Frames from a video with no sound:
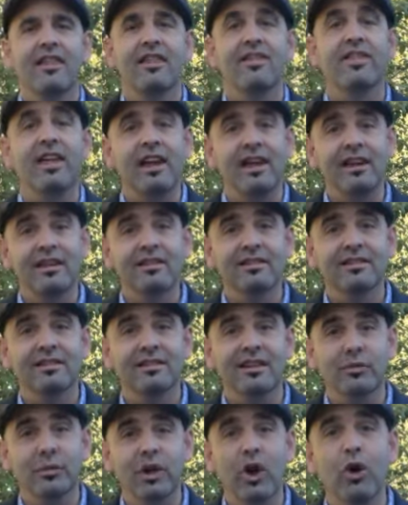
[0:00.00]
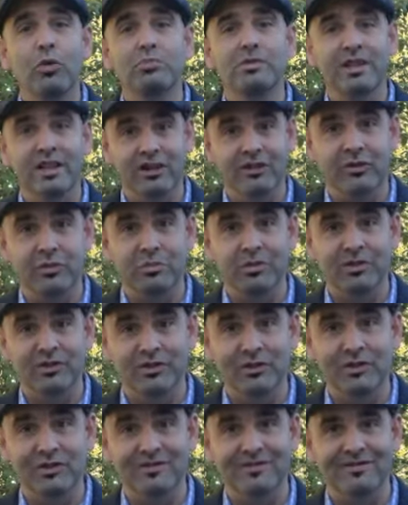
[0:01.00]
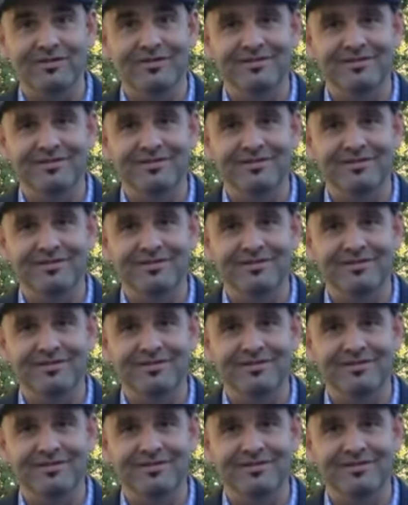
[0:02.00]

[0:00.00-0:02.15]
Thanks, and we hope to hear from you soon.